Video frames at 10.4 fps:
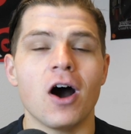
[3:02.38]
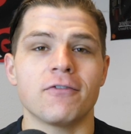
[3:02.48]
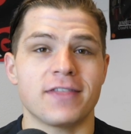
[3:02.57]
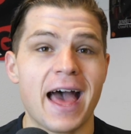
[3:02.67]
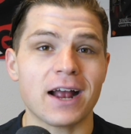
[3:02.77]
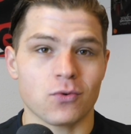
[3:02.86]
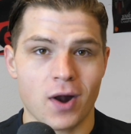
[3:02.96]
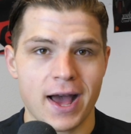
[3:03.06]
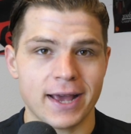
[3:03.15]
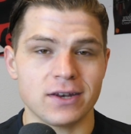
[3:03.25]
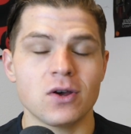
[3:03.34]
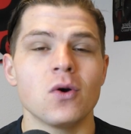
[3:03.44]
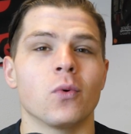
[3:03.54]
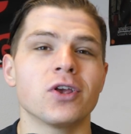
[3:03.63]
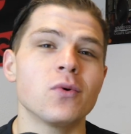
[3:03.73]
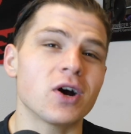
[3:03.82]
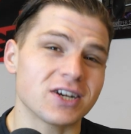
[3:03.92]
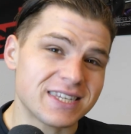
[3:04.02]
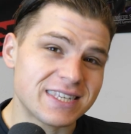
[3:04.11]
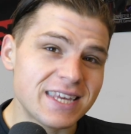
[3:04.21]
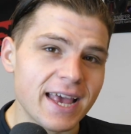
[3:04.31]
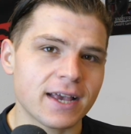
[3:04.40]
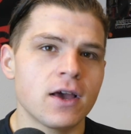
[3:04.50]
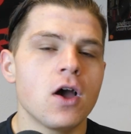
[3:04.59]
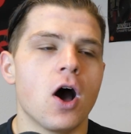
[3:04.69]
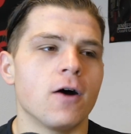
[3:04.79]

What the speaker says: of that grind, where you are sick